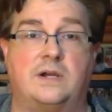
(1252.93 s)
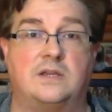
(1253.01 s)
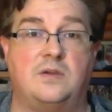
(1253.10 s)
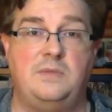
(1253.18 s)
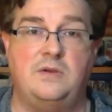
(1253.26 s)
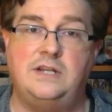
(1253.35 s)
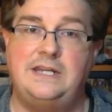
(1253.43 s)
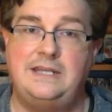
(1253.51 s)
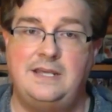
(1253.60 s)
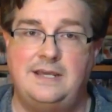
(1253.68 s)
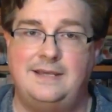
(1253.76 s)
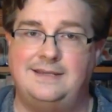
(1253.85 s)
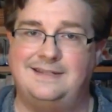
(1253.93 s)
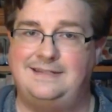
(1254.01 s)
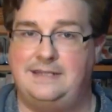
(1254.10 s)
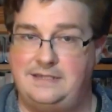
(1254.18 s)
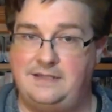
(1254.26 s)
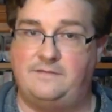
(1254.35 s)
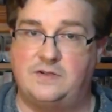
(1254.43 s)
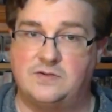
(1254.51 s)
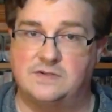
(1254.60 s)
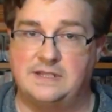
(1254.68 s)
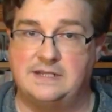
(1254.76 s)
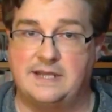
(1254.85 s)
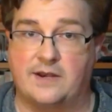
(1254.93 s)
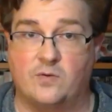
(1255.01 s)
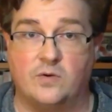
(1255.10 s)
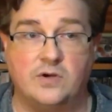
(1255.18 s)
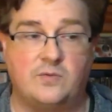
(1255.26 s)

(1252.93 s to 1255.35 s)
community at dndadventuresleague.org.